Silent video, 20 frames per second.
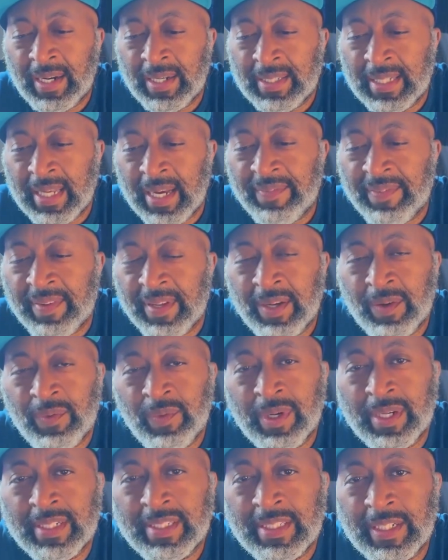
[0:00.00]
Definitely
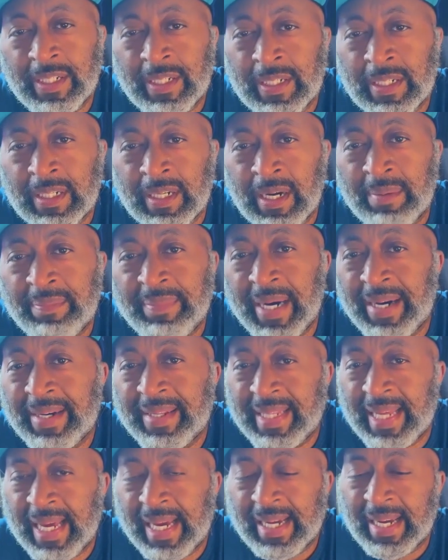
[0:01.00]
want to talk
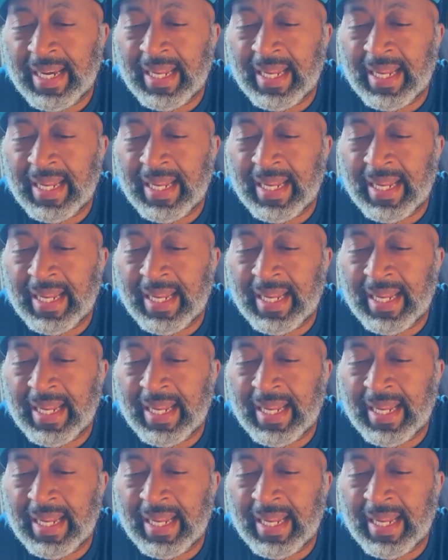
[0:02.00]
about that